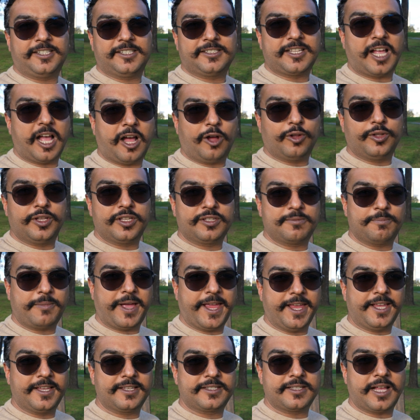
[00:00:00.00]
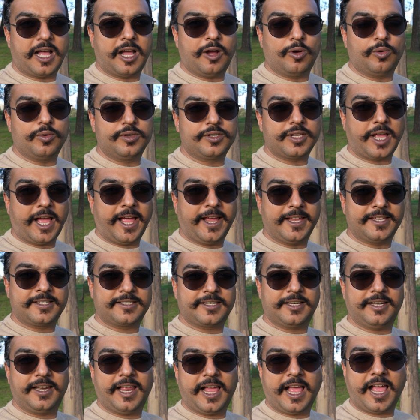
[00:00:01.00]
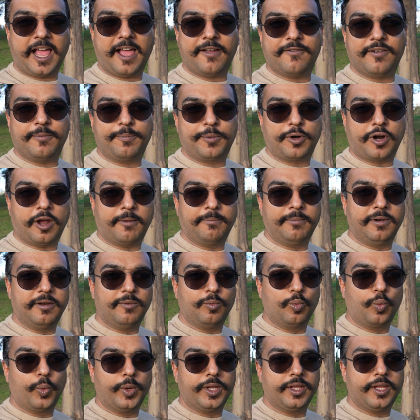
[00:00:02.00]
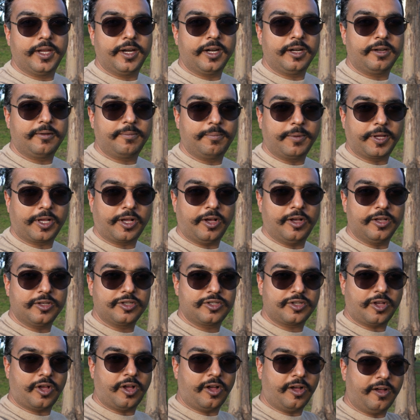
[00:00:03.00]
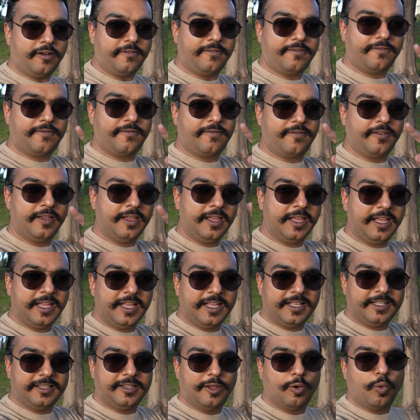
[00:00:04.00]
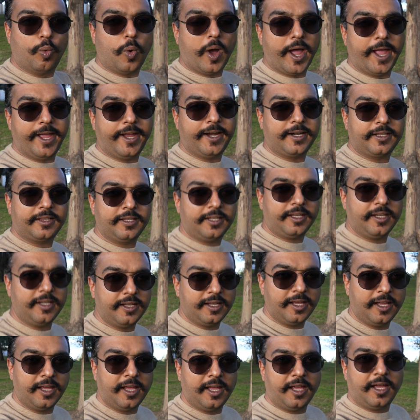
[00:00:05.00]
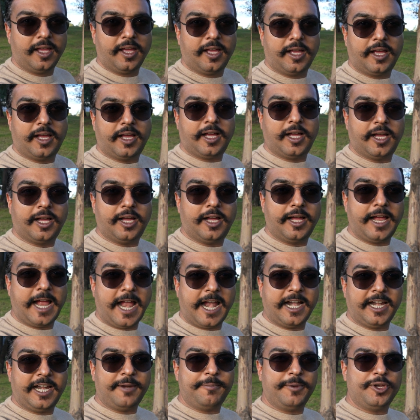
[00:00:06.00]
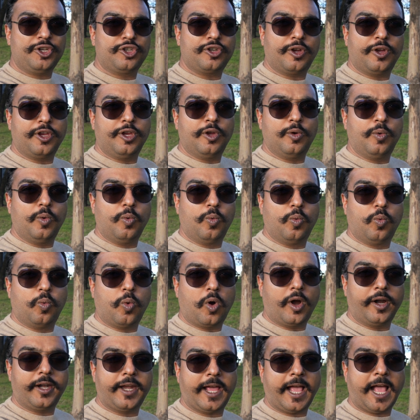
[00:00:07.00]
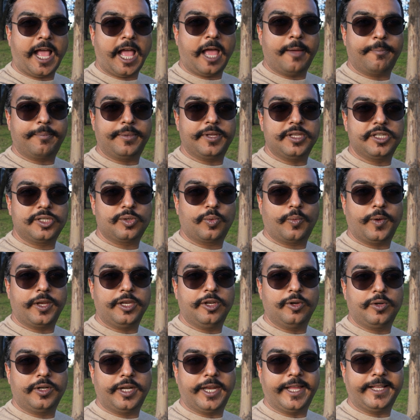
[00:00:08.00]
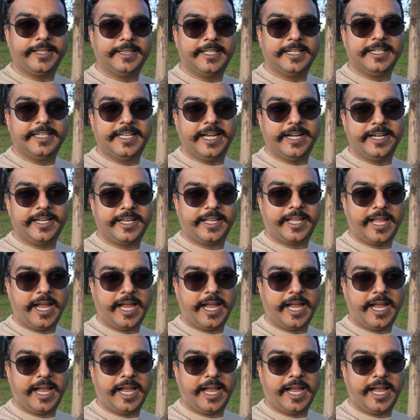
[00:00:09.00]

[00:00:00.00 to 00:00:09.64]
is how this mic sounds. I still have a problem with it because of the wire thing. And let me show you what happens when you take the dead